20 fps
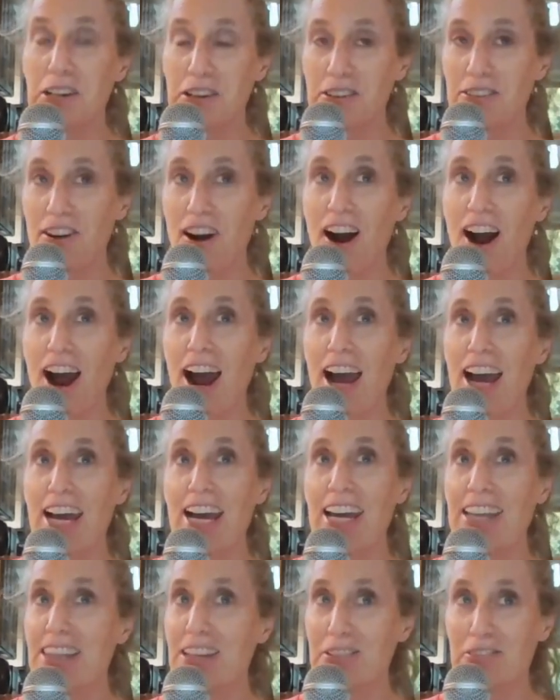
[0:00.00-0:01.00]
cry
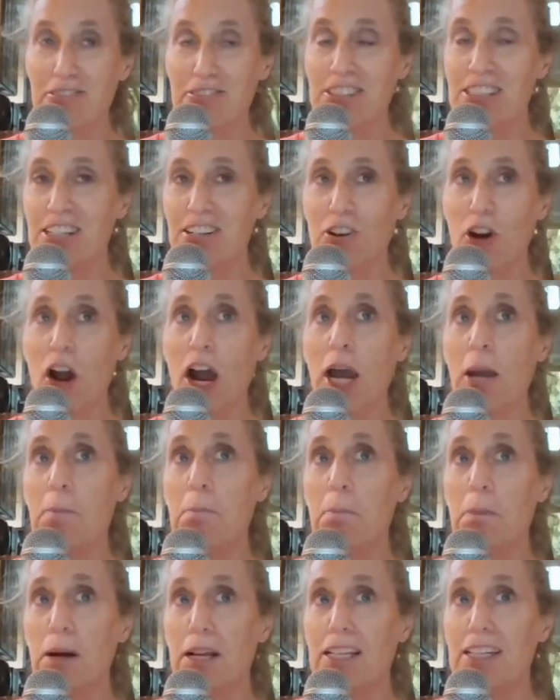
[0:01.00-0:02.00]
and they're free to cry,
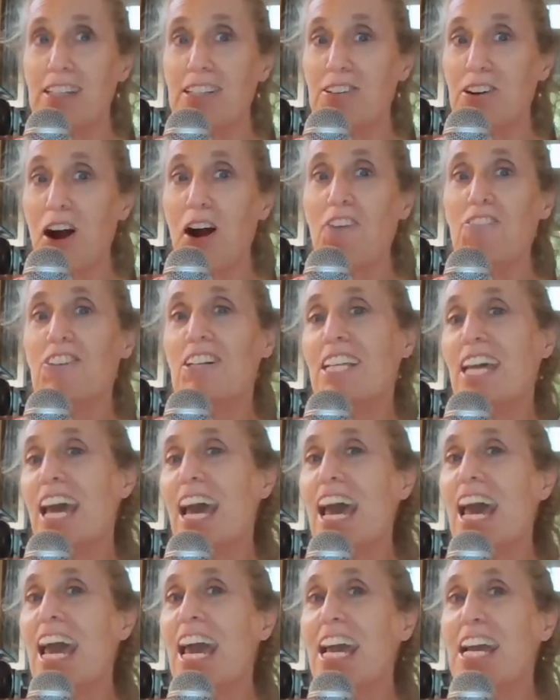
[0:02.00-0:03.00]
but they're often
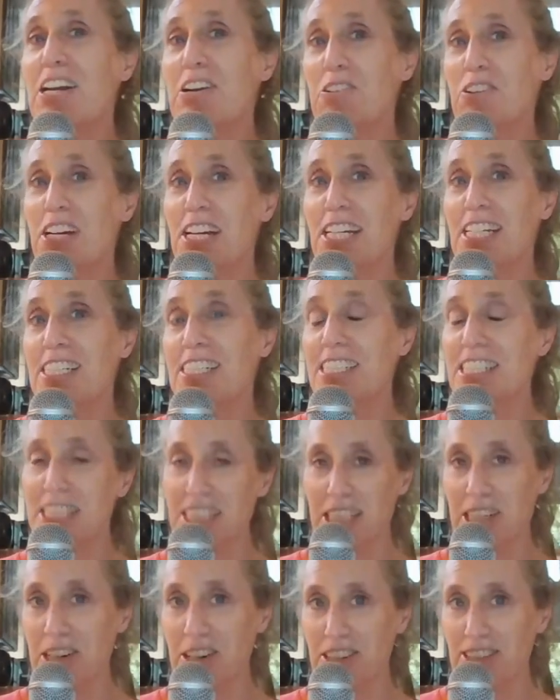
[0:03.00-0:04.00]
angry
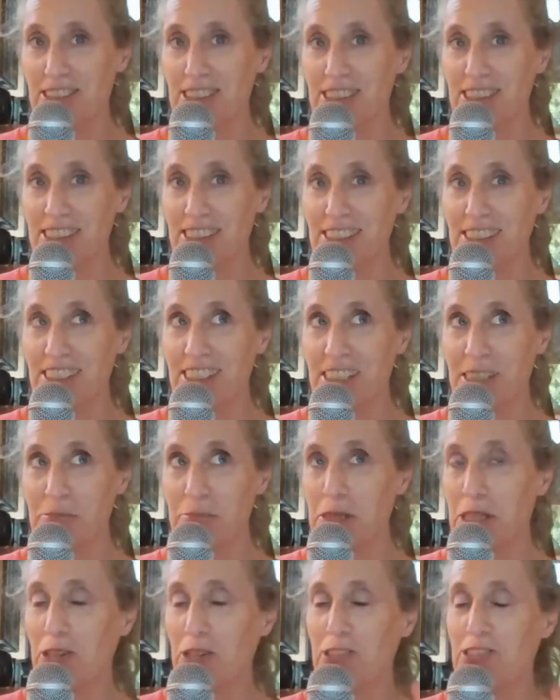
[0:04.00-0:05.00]
tears
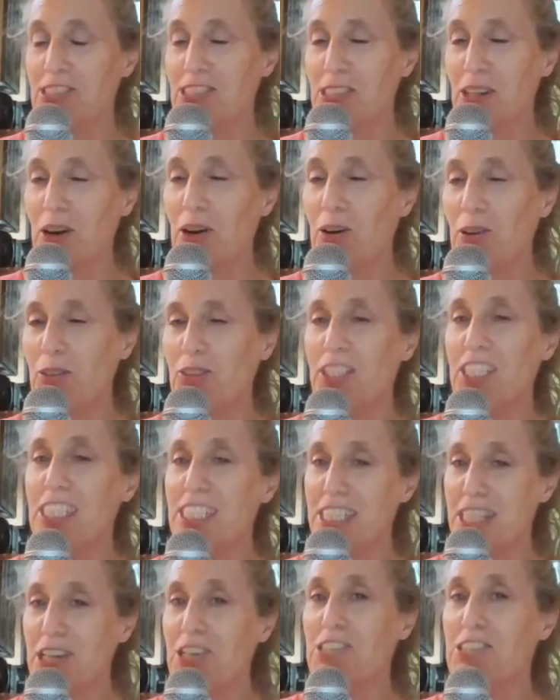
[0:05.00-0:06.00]
because only
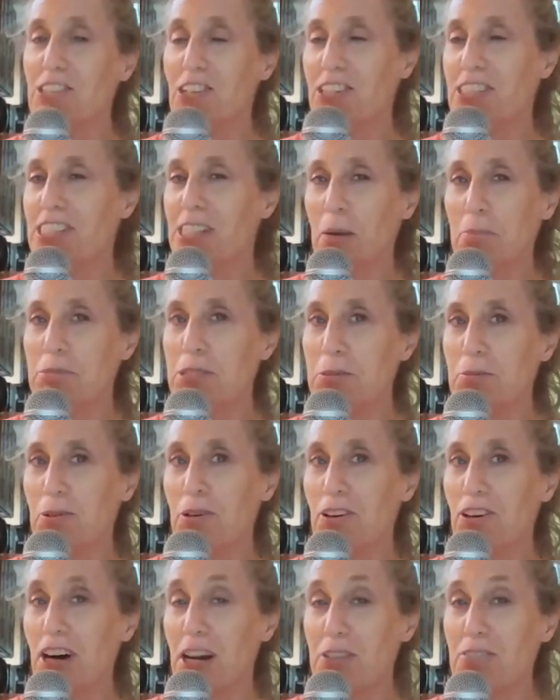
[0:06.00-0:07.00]
tears are
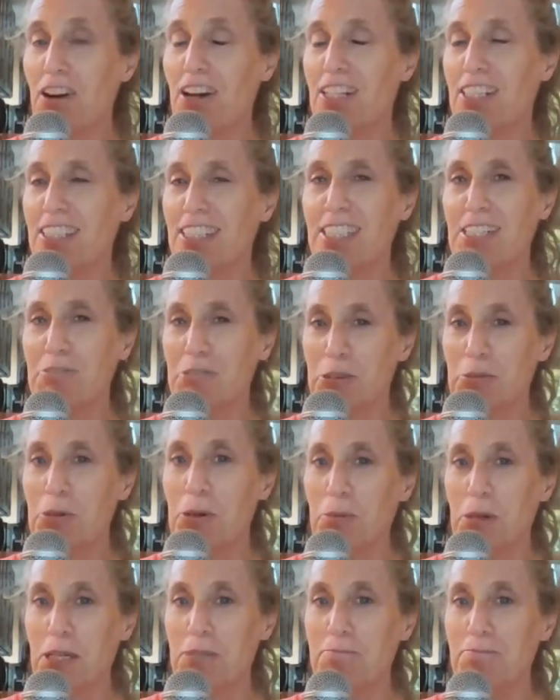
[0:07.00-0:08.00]
acceptable, ironically, with
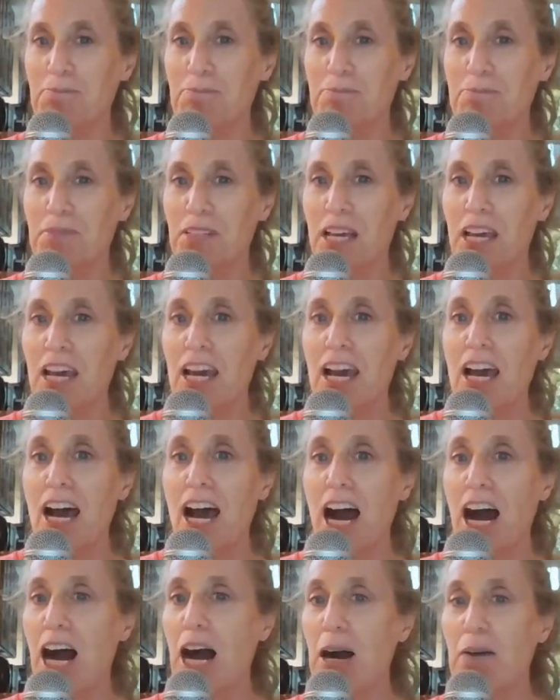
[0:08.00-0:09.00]
women.
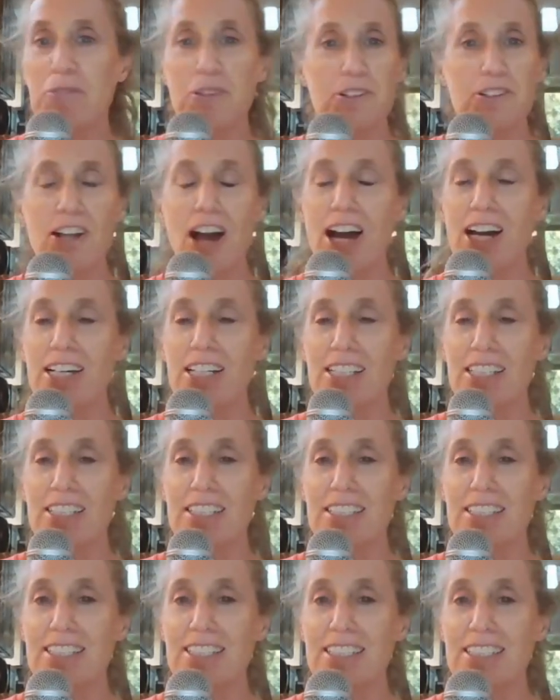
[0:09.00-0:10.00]
They're not,
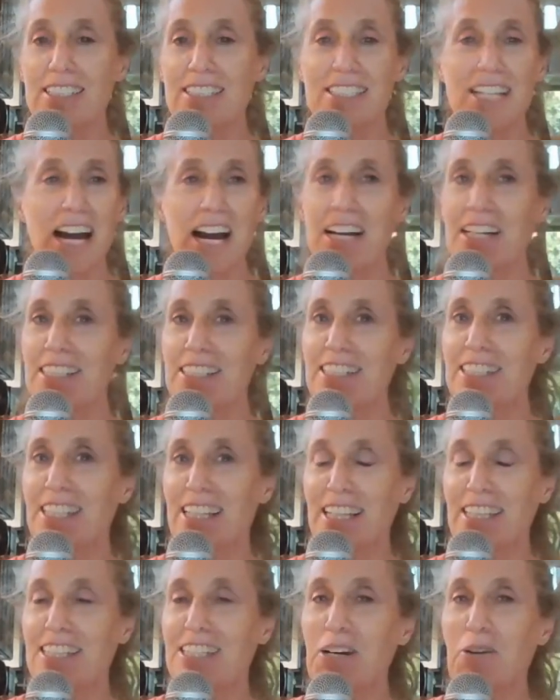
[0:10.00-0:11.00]
yeah,
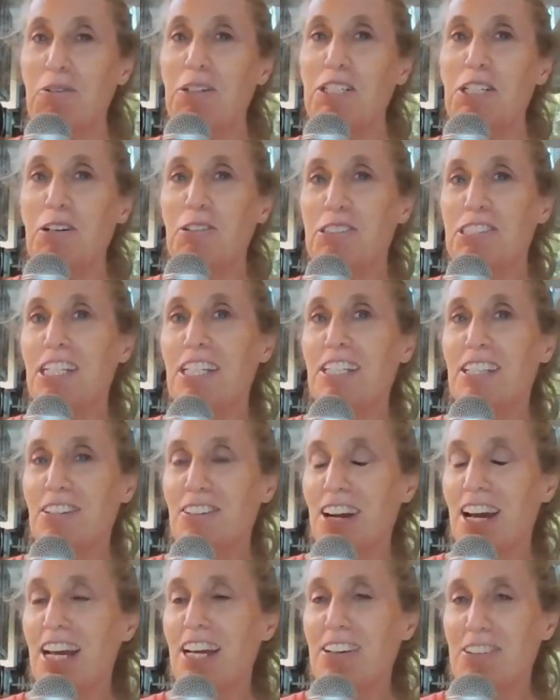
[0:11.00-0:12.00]
no one knows that
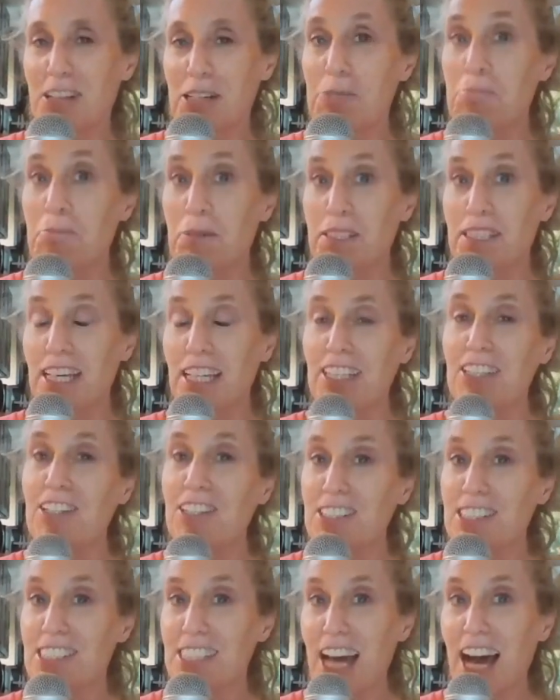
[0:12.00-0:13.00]
they're angry, but they
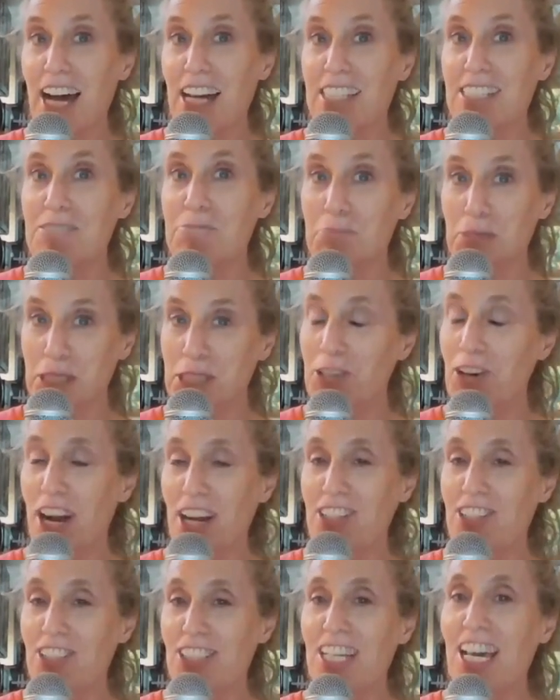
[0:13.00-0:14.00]
look sad, but they're
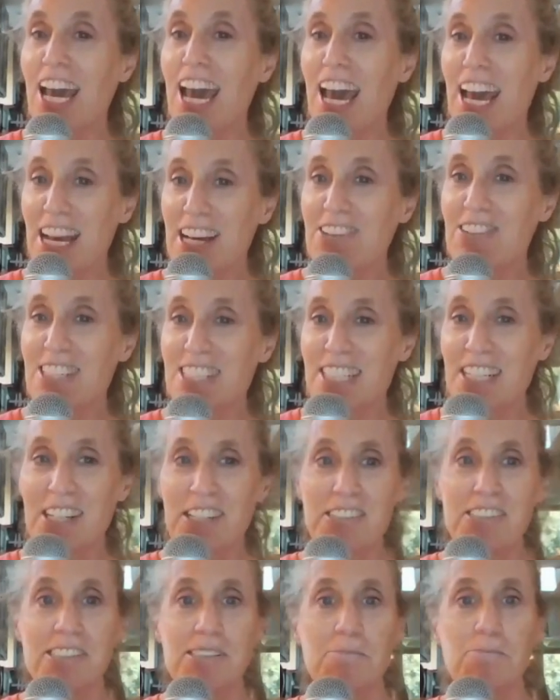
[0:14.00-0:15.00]
actually angry
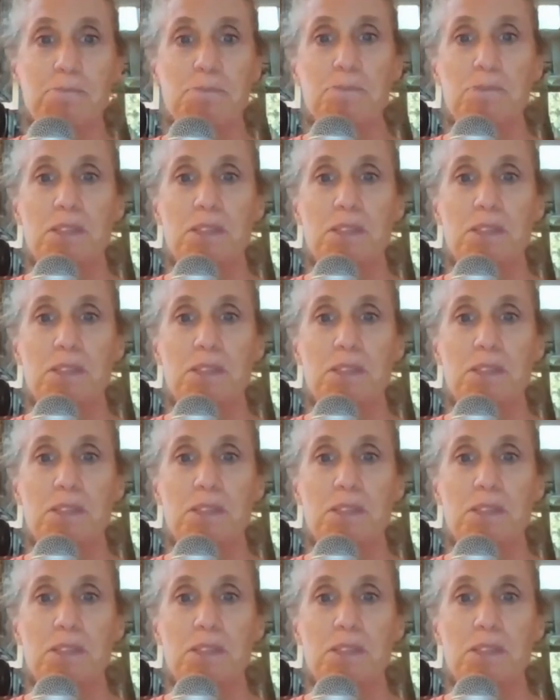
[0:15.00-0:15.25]
tears.